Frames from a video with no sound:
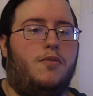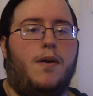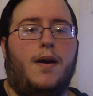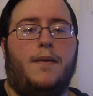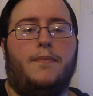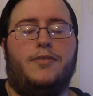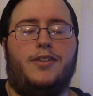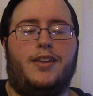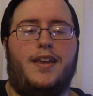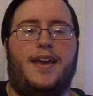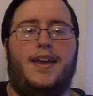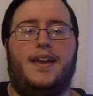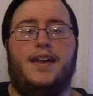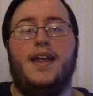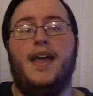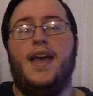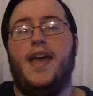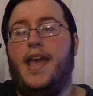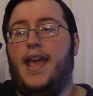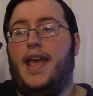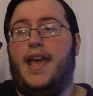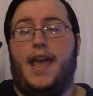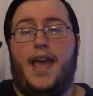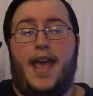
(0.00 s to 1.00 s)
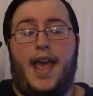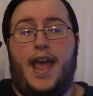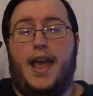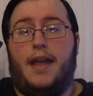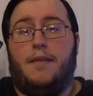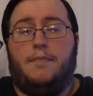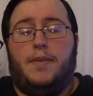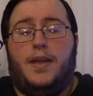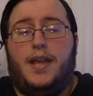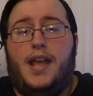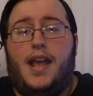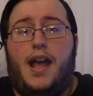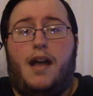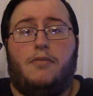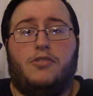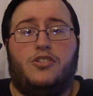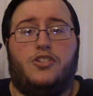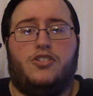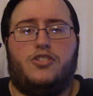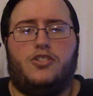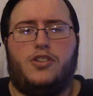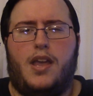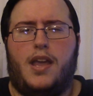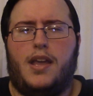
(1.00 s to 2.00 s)
website. And me, I was
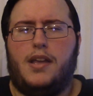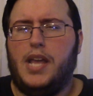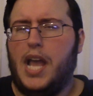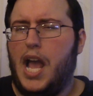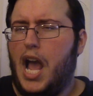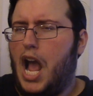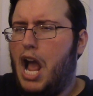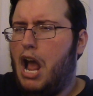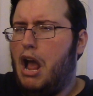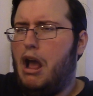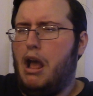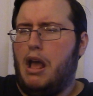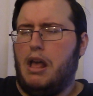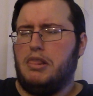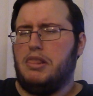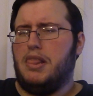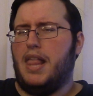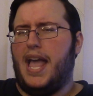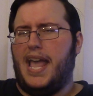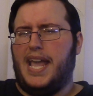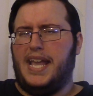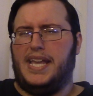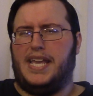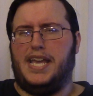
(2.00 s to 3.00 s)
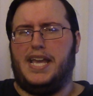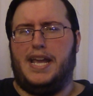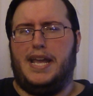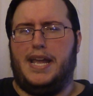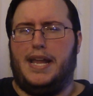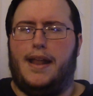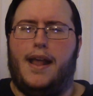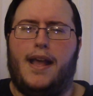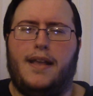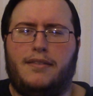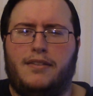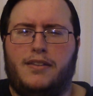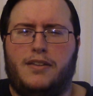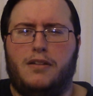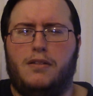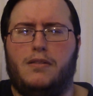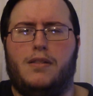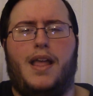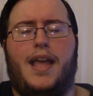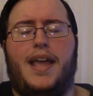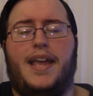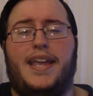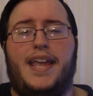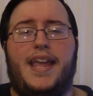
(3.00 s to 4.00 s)
just like, ah, I like it. I
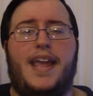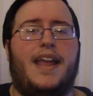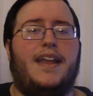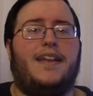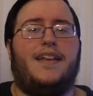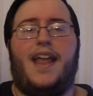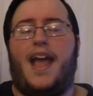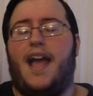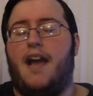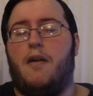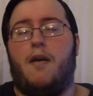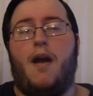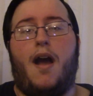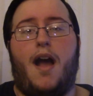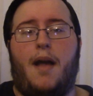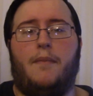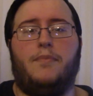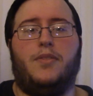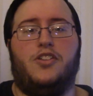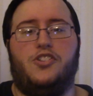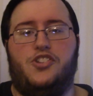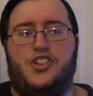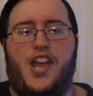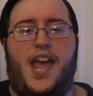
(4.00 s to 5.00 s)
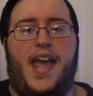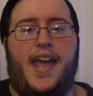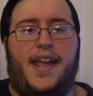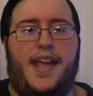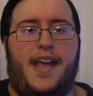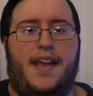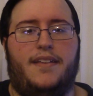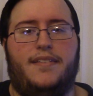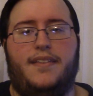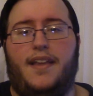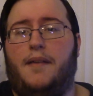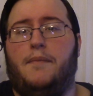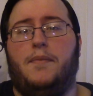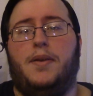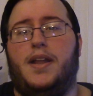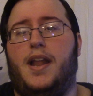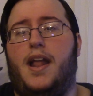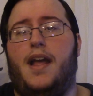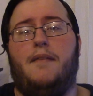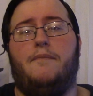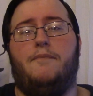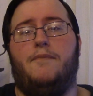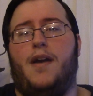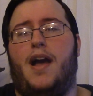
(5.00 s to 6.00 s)
still like it. And now I'm the jackass. I mean,
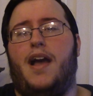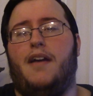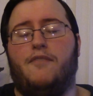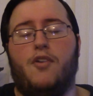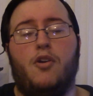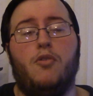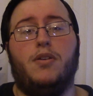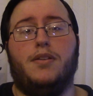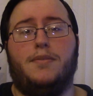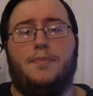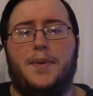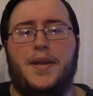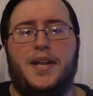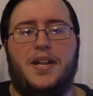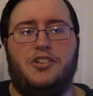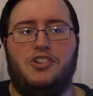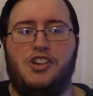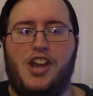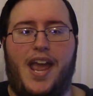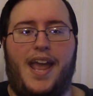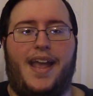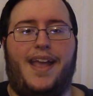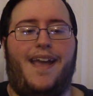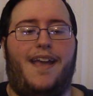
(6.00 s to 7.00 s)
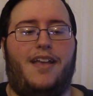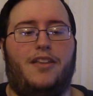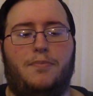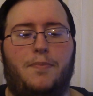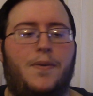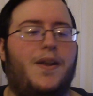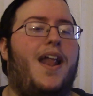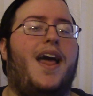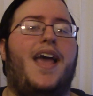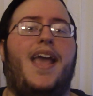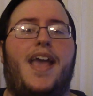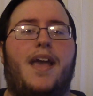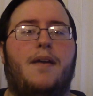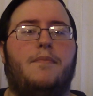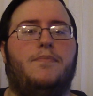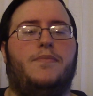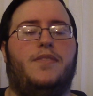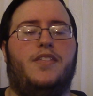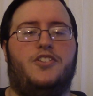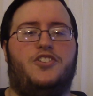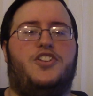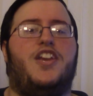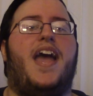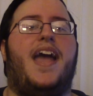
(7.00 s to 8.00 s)
I've, I've always been a jackass, but I
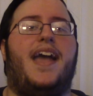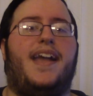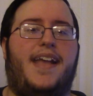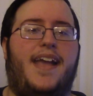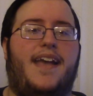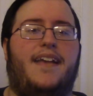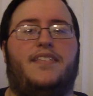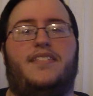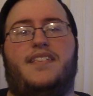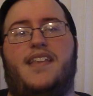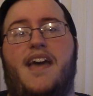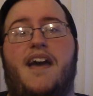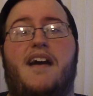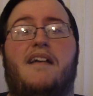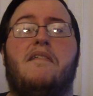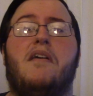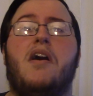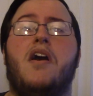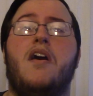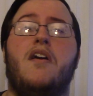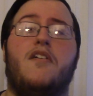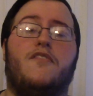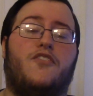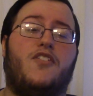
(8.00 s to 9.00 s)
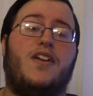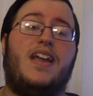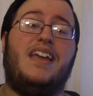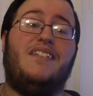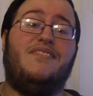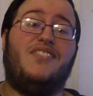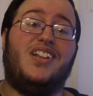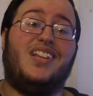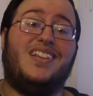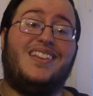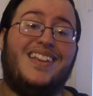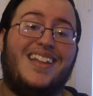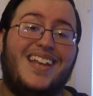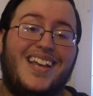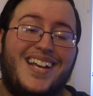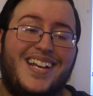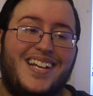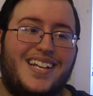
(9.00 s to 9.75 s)
am the jackass now for even